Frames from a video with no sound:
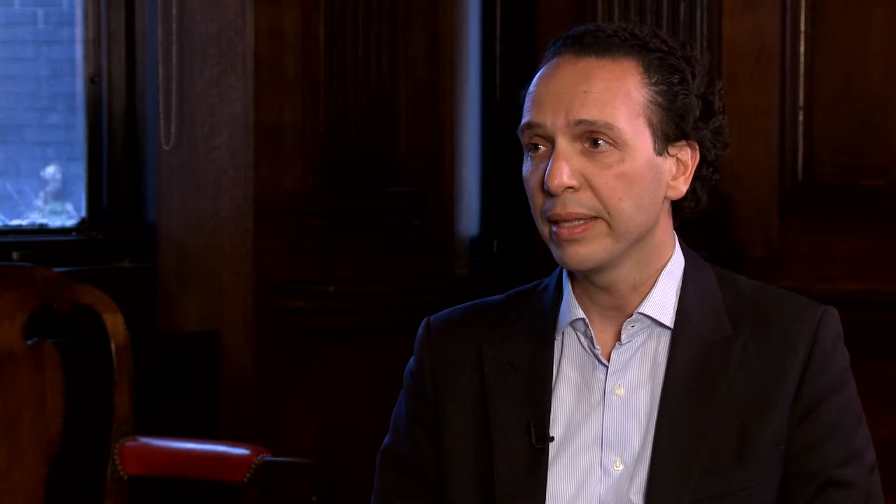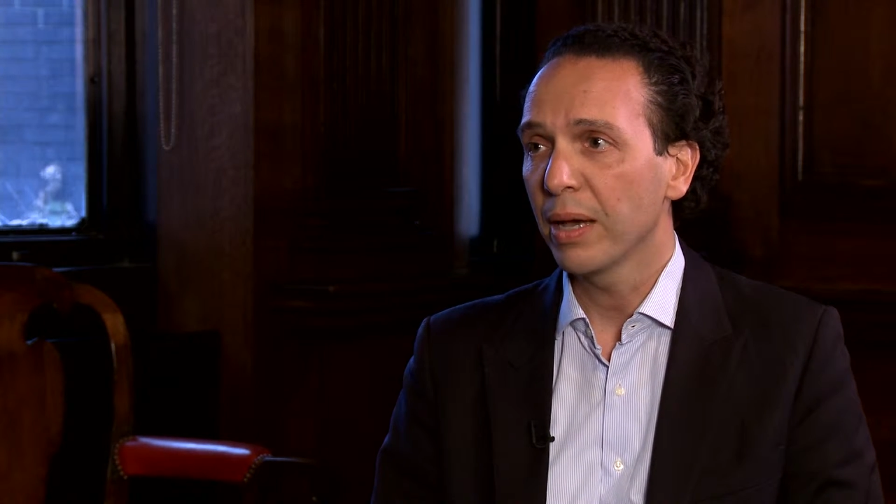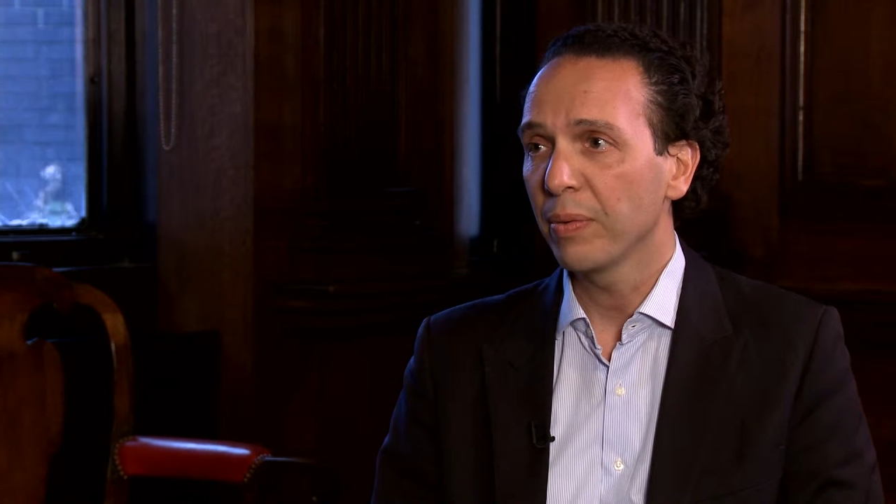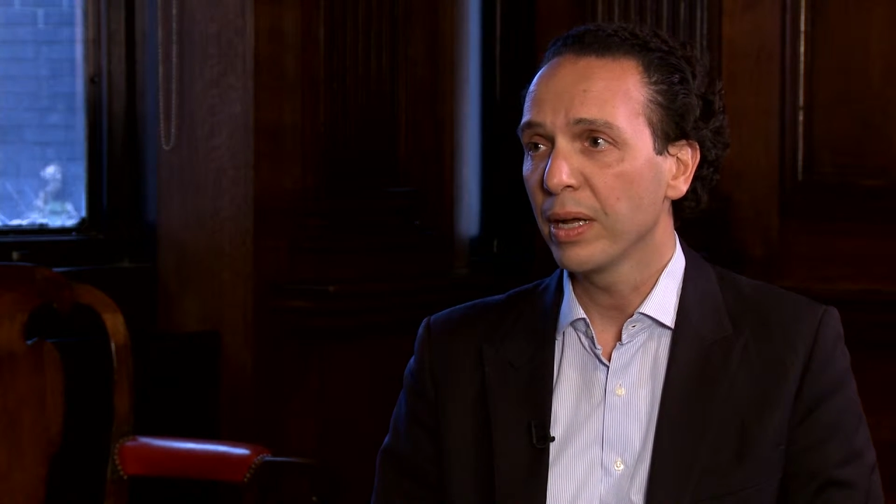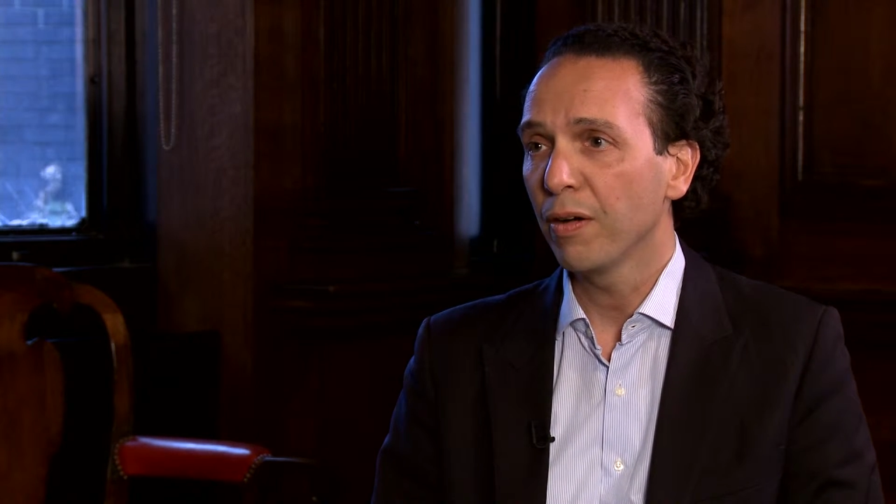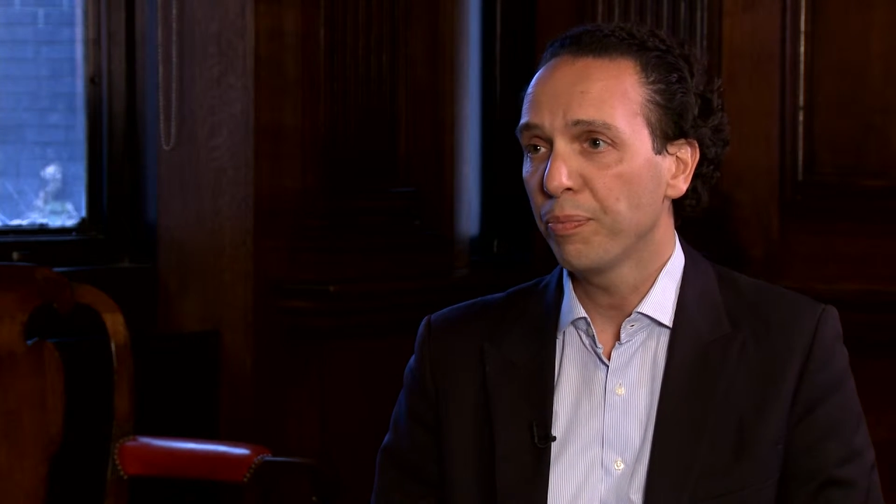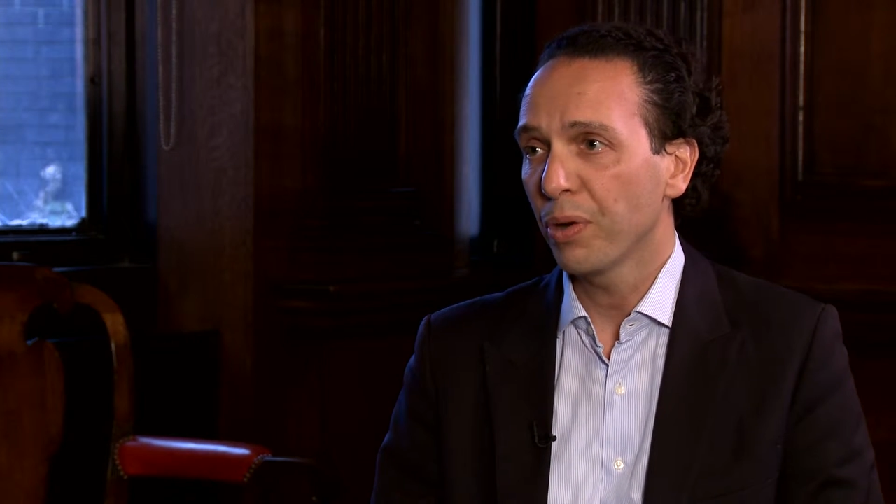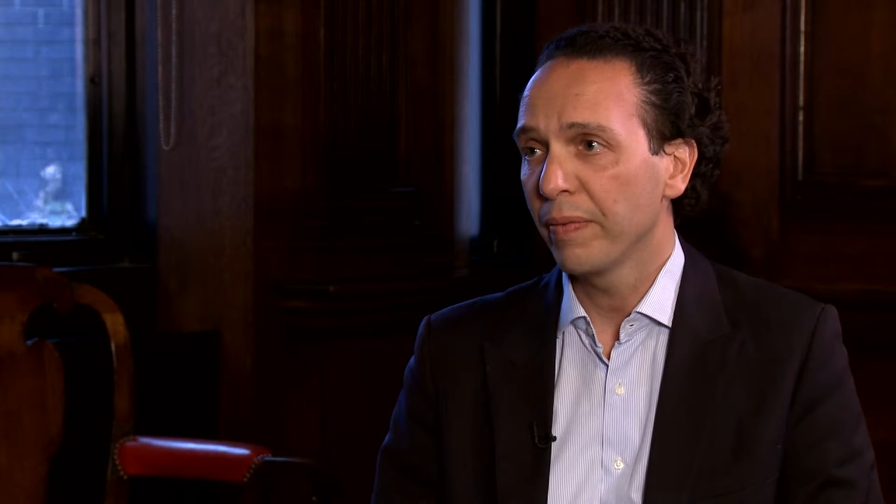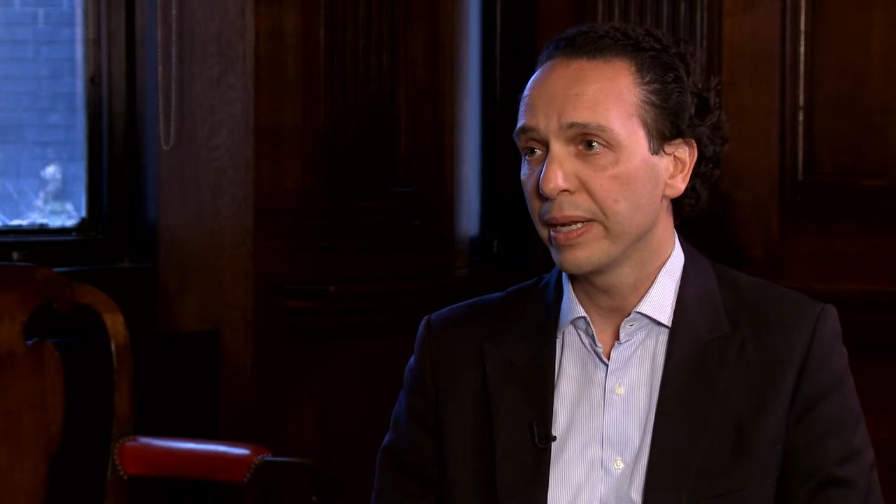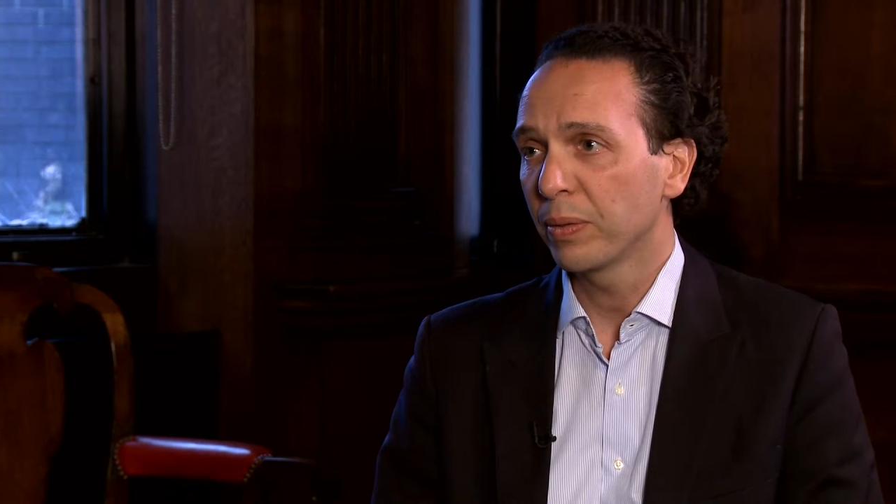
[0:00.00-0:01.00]
the arena of
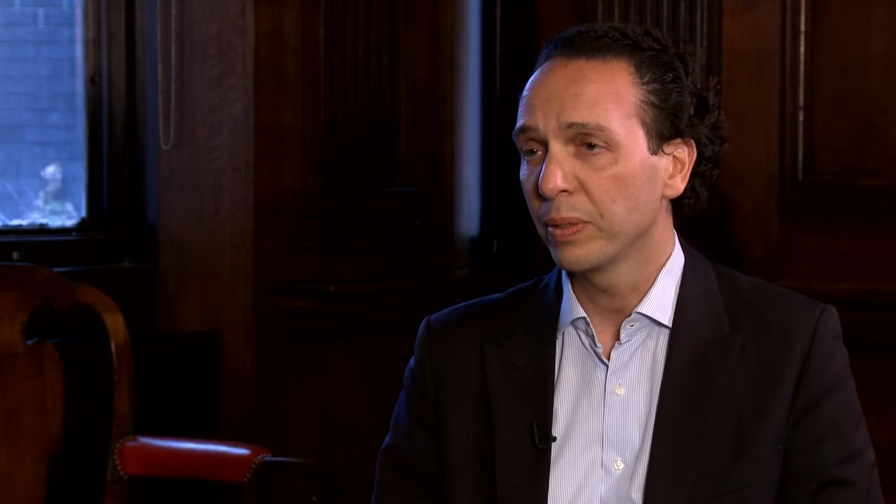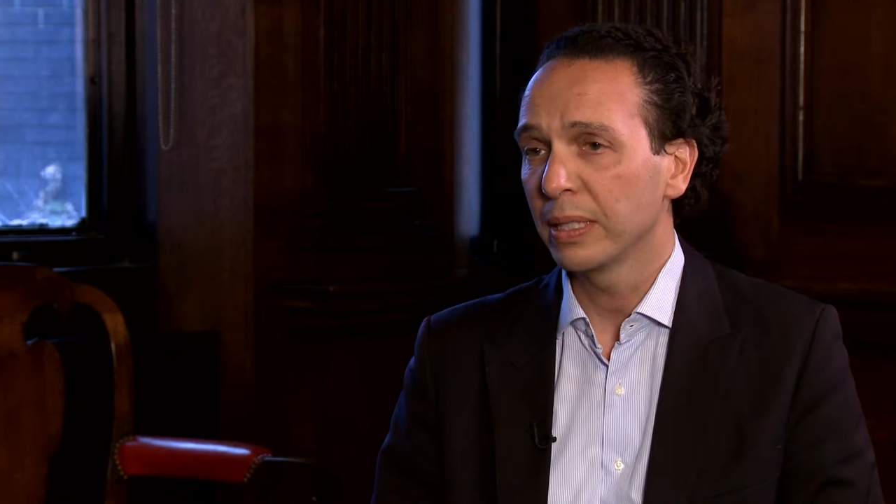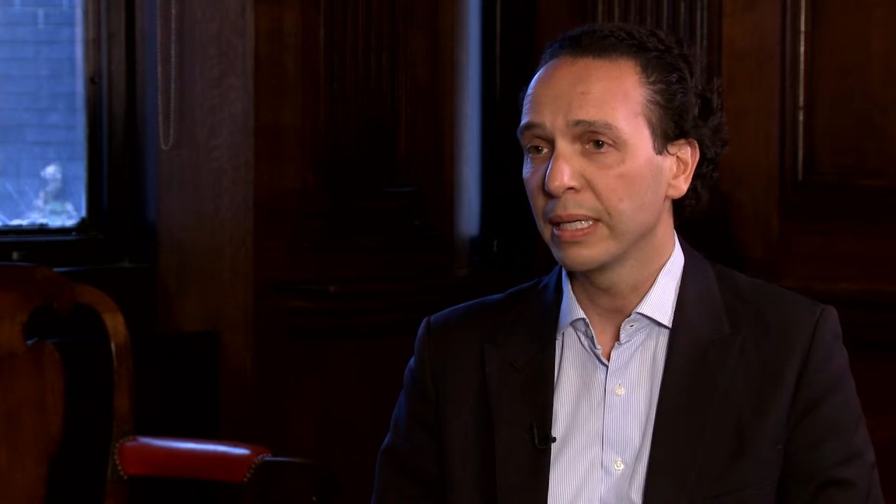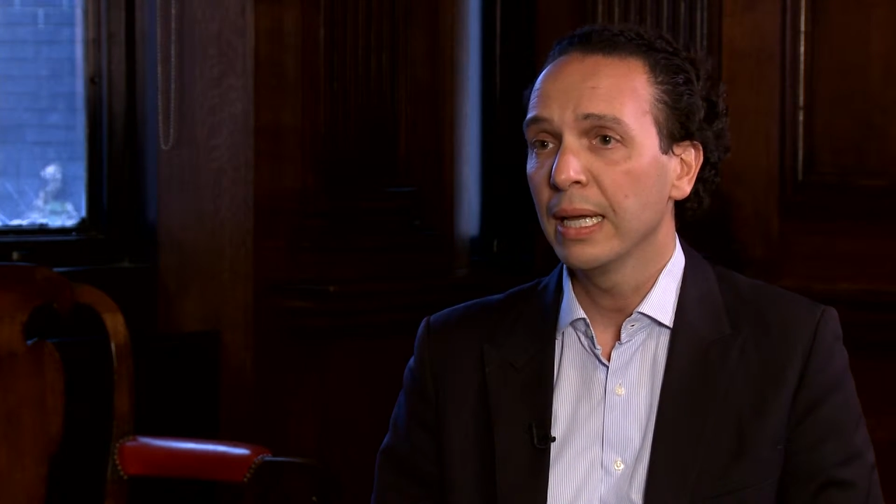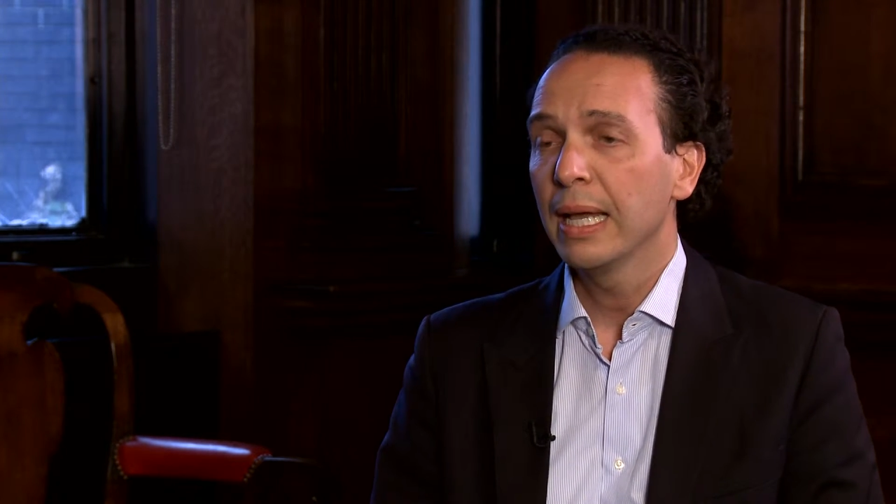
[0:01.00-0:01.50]
private equity